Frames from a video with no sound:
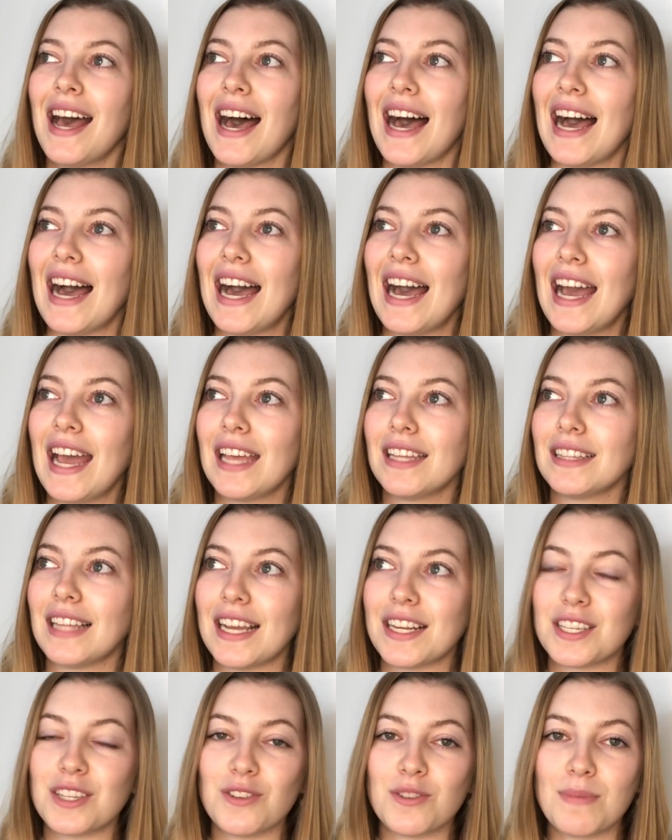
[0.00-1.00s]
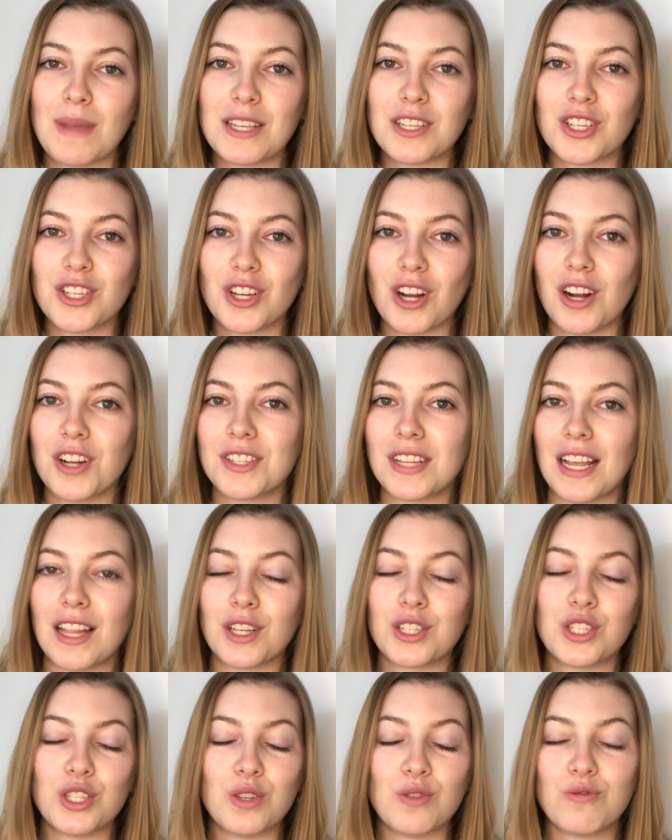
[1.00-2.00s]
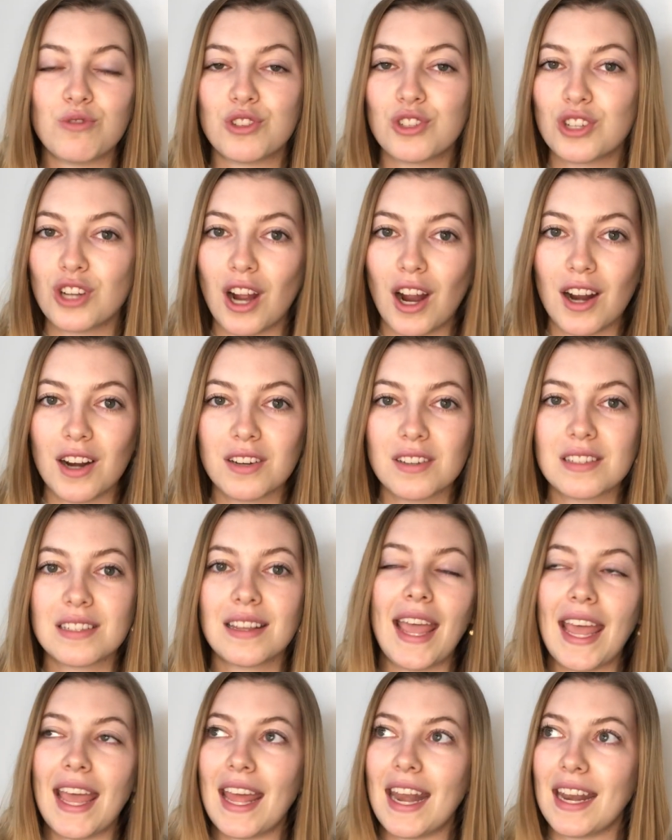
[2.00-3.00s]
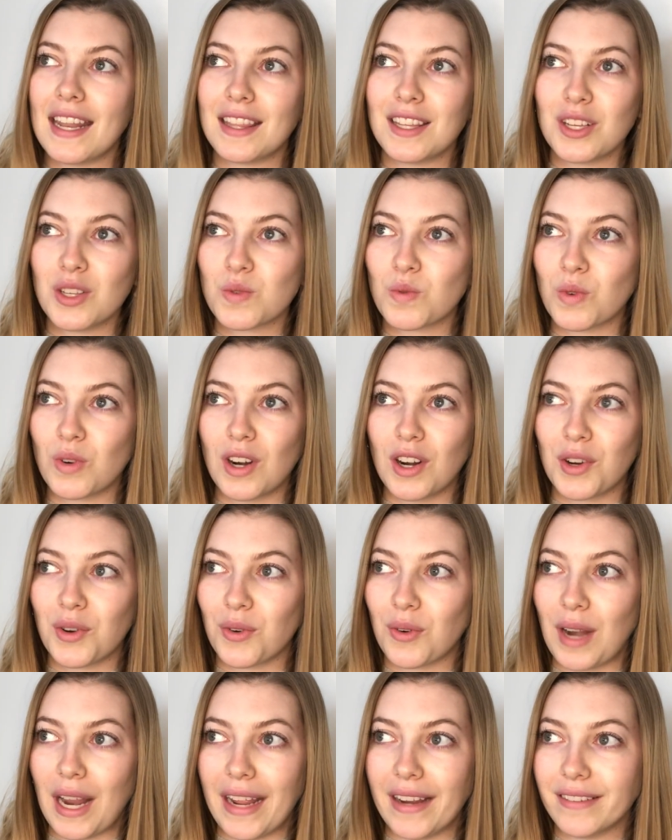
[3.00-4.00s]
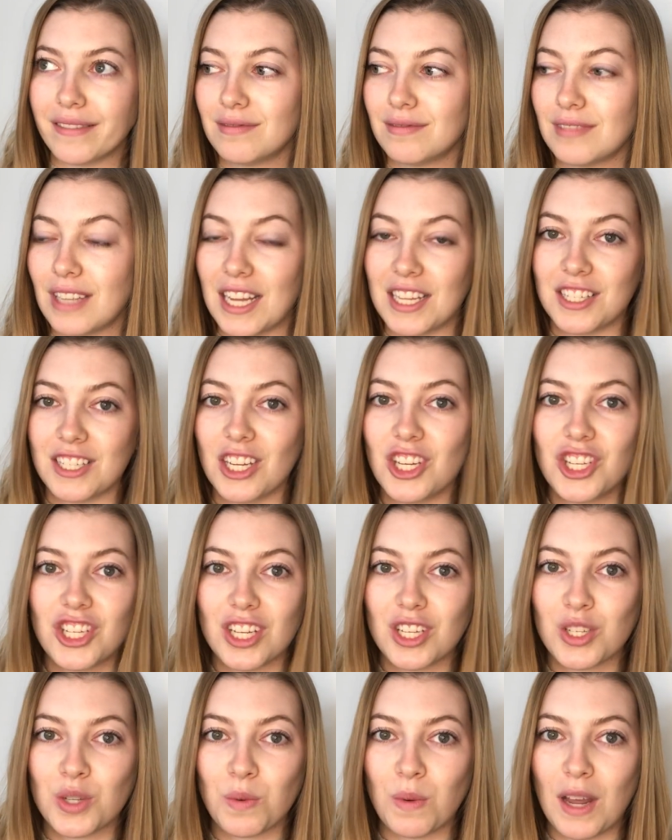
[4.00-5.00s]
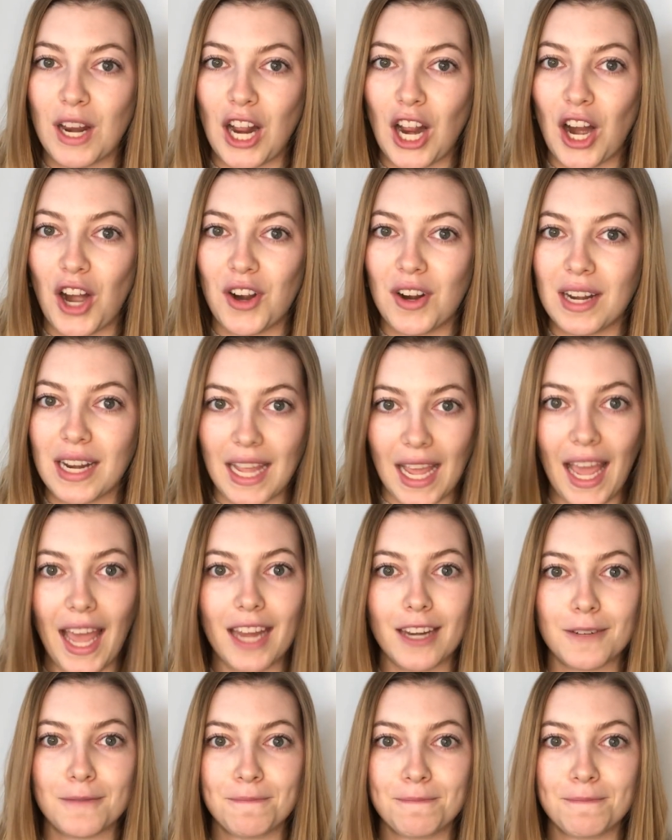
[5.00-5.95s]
I like to use mason jars, I like to use jars, and these were a great addition to what I already had.